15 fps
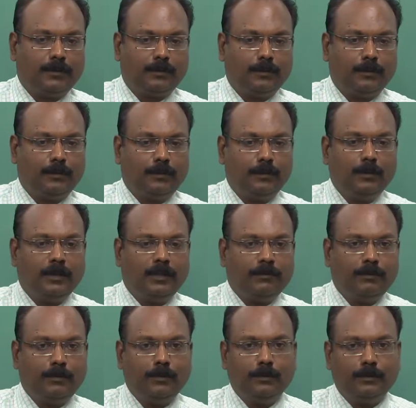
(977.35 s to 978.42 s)
So, you do not
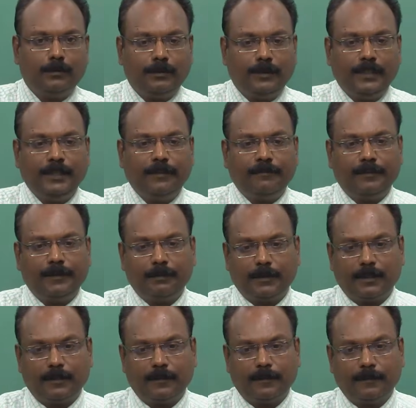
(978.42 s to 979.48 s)
have to read from
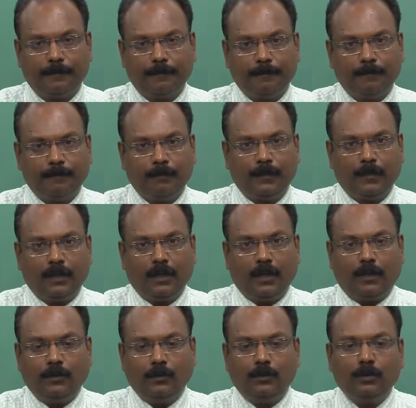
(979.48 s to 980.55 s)
that.
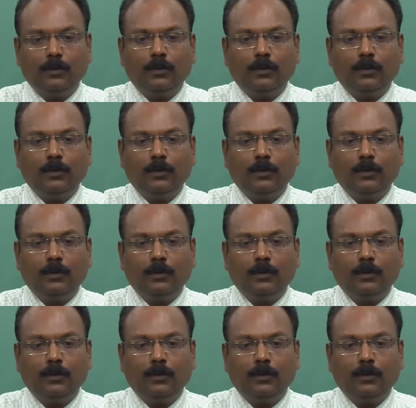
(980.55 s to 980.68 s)
And do